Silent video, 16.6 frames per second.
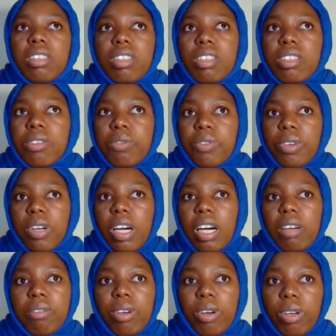If you
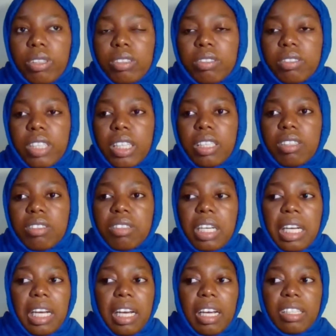have 100,
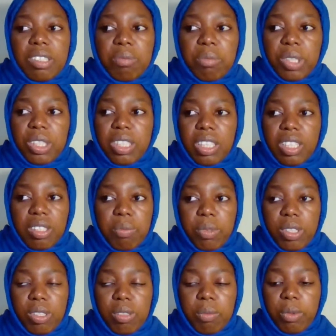try as much as
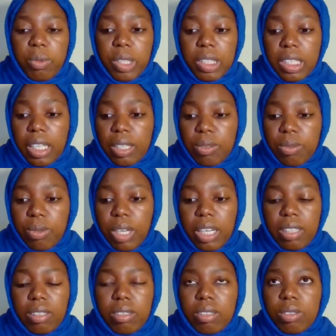possible. What I do,
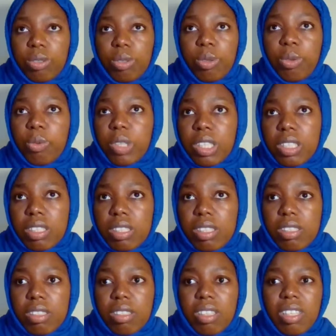I don't
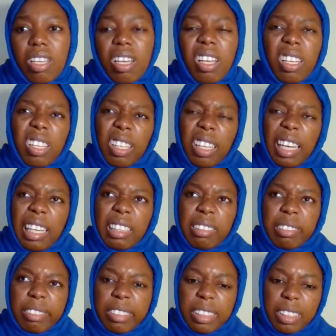always like
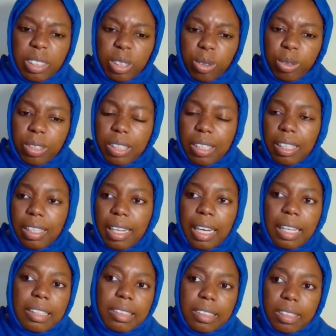reach to the
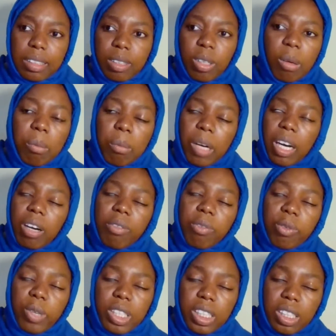last number
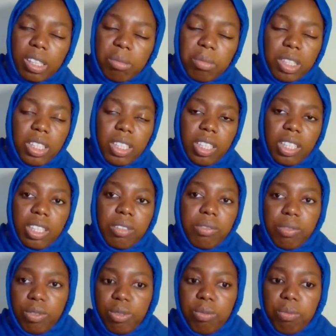of word limit they
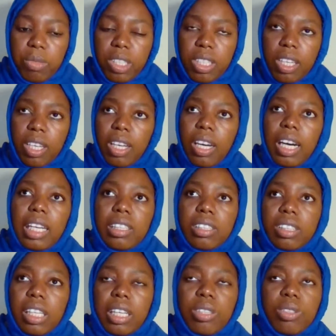give to me. I
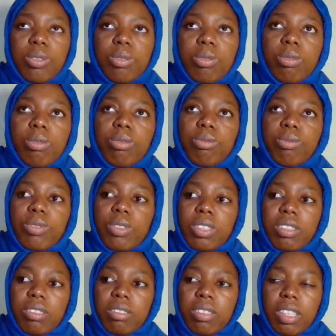try to
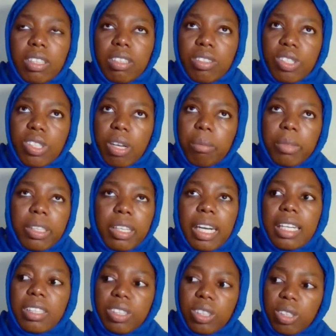
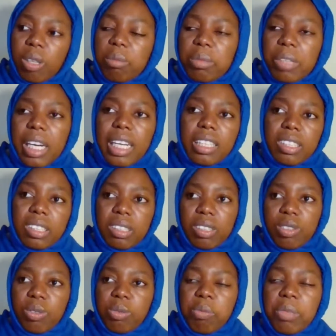summarize
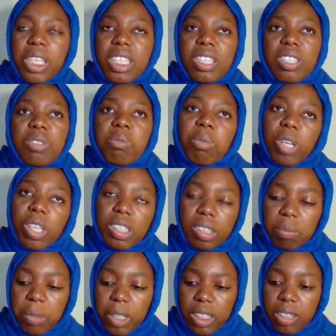to make it more
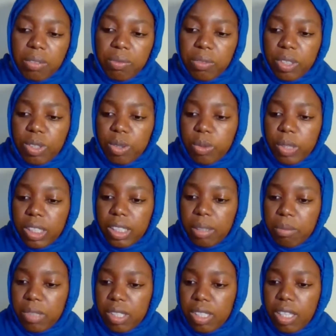specific to what
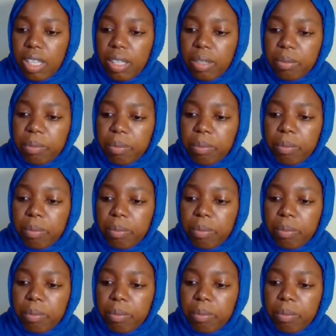I'm saying.